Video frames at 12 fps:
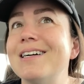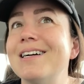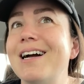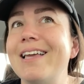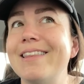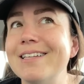
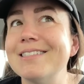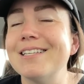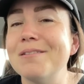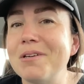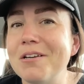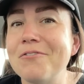I think it's going
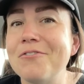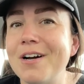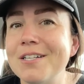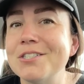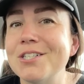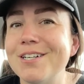to be a
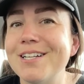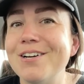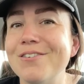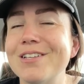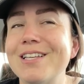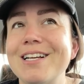fun journey
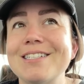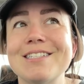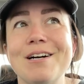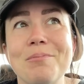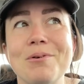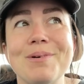over the next
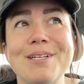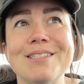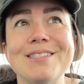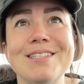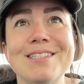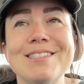couple
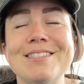months.